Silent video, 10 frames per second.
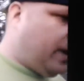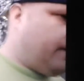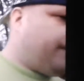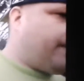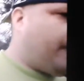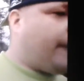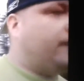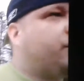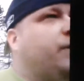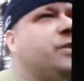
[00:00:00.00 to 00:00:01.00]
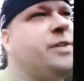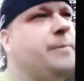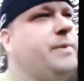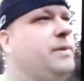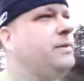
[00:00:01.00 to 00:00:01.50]
well, it's real
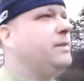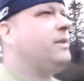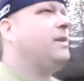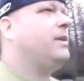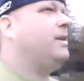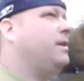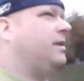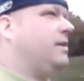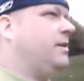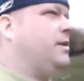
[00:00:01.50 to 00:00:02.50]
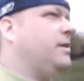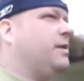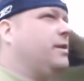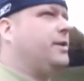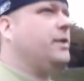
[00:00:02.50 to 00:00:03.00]
simple.
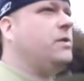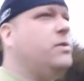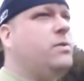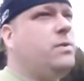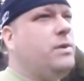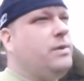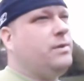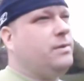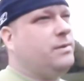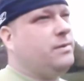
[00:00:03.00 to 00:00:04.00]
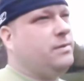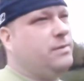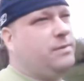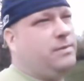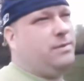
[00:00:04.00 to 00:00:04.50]
You
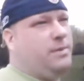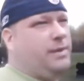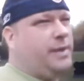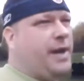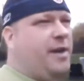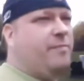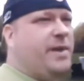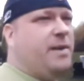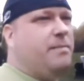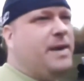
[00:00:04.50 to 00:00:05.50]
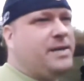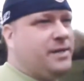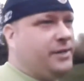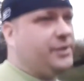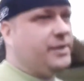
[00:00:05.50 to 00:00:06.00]
gave me a
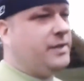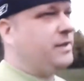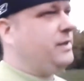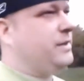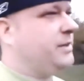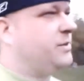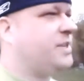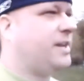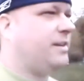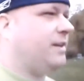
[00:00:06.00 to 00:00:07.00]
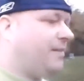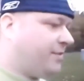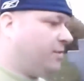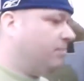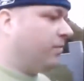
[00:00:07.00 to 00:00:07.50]
message. You said I
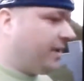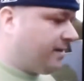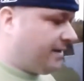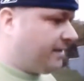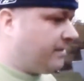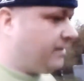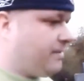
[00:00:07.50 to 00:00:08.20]
left you breathing.